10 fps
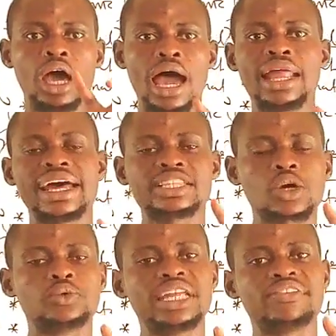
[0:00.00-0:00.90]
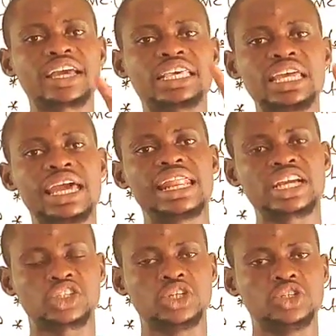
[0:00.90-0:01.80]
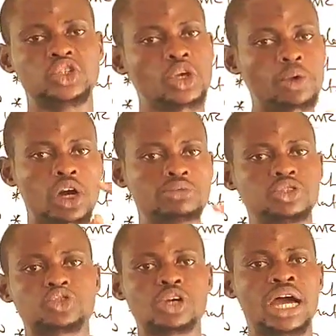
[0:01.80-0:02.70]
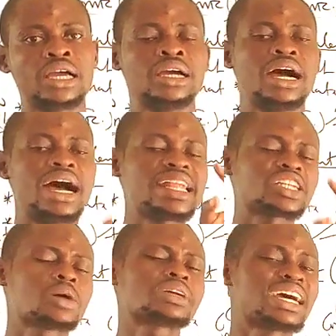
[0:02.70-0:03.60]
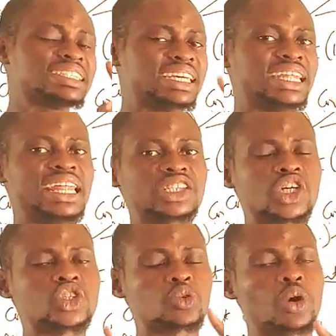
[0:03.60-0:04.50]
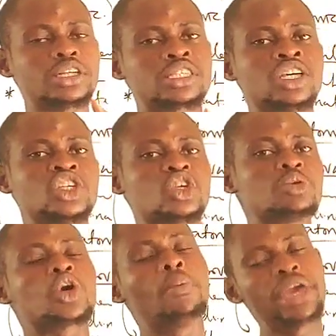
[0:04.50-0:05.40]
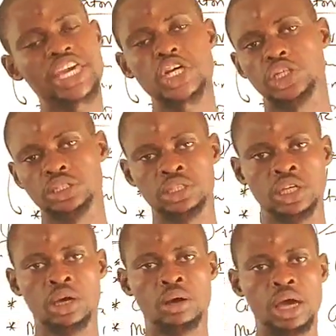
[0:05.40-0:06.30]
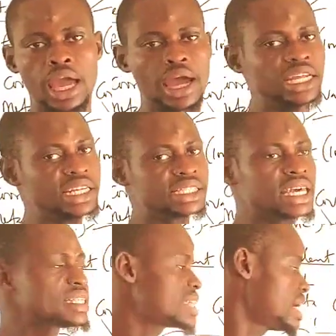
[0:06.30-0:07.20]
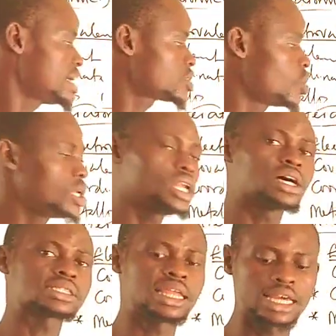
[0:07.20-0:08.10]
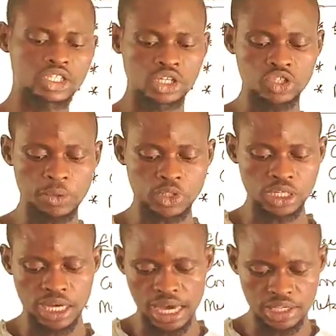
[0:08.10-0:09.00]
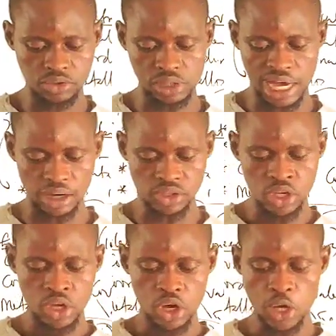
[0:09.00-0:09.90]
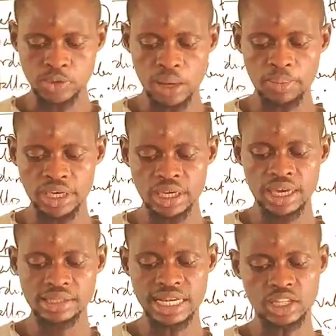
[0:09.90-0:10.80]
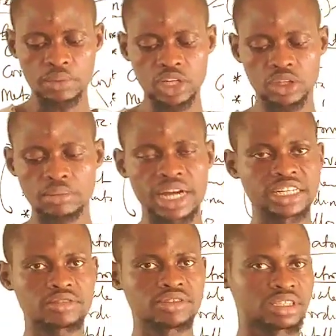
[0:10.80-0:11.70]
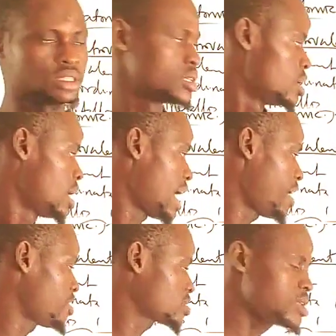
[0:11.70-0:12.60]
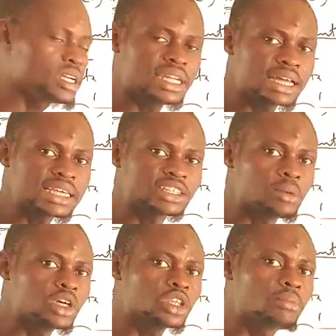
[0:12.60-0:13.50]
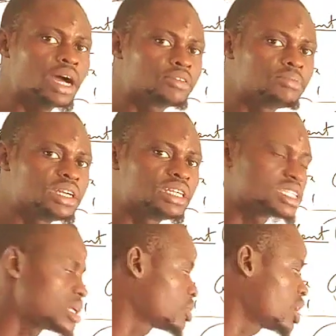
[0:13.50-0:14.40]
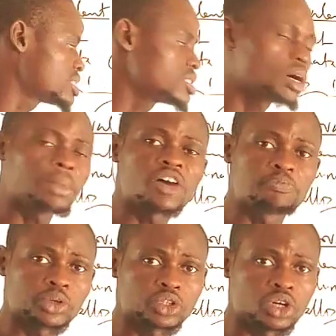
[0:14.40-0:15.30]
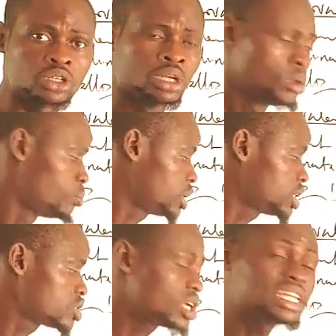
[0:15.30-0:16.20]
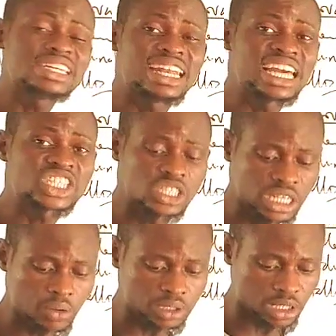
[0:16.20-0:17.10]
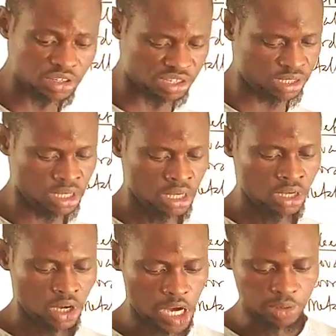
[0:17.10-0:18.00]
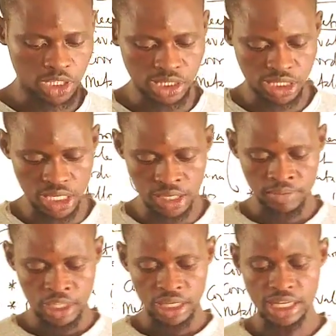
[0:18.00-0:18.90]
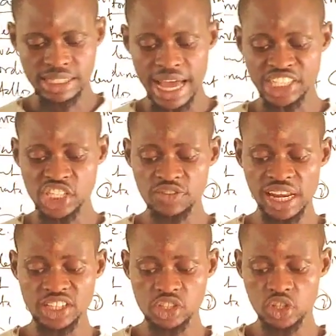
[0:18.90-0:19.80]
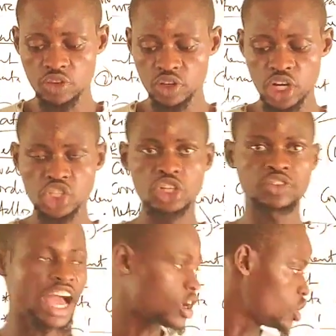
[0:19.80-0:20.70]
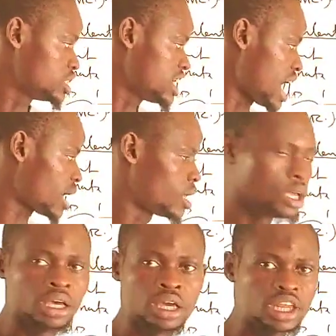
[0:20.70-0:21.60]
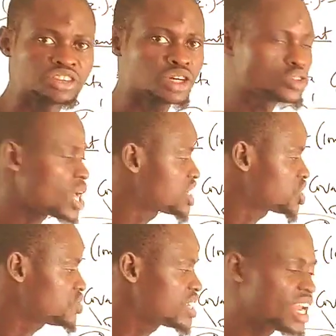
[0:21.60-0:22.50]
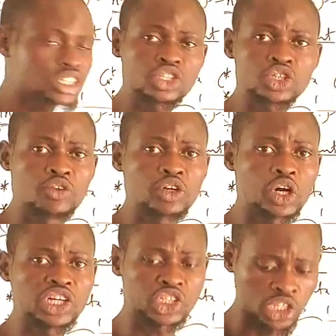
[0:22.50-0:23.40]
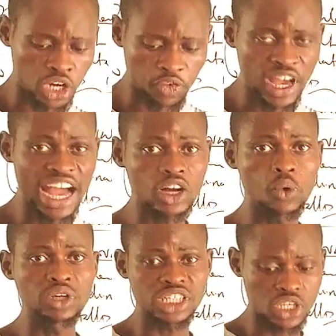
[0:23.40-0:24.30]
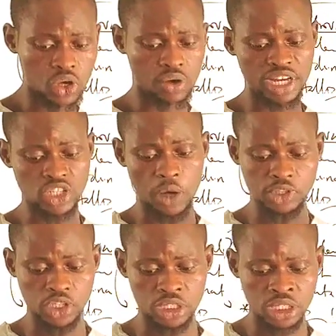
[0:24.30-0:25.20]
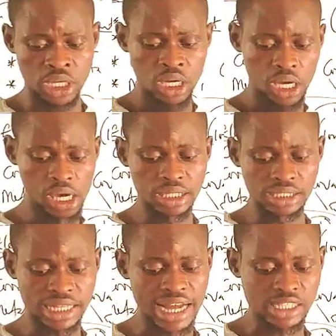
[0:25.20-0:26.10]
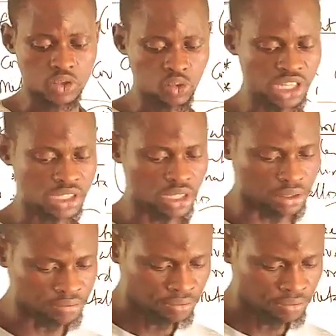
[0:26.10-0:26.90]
An atom will never gain an electron to become neutral. An atom can gain electron to what? To become ion. And in this case here, it's only lost electrons, so option A is ruled out. Option B, its atomic number decreases. I have explained that atomic number remains the same because it's the number of protons, but it's only the electron that will decrease. Option C, it achieves electronic configuration of argon. Yeah, it is going to achieve the electronic configuration of argon, which is the correct option in that question.